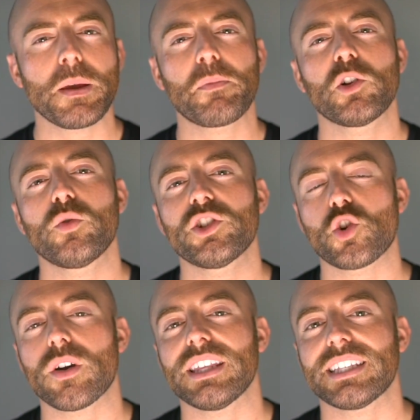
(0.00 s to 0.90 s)
people who
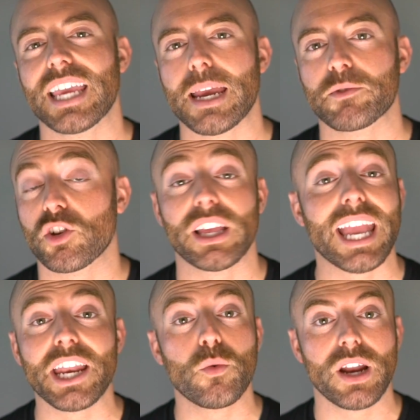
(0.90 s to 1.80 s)
enjoy these games are like
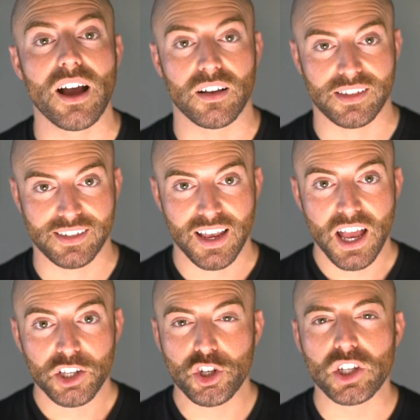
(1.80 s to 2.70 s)
anyone else,
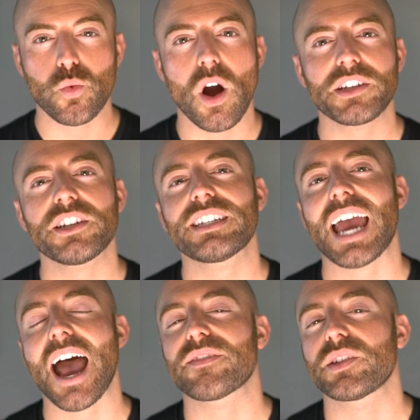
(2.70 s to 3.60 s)
just wanting to
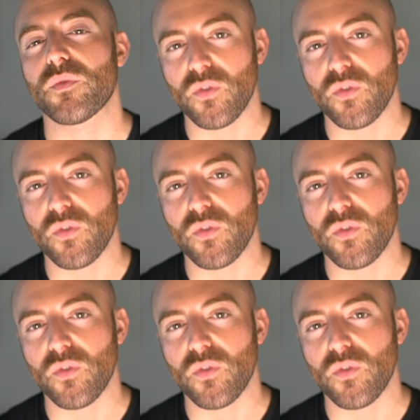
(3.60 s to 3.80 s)
have some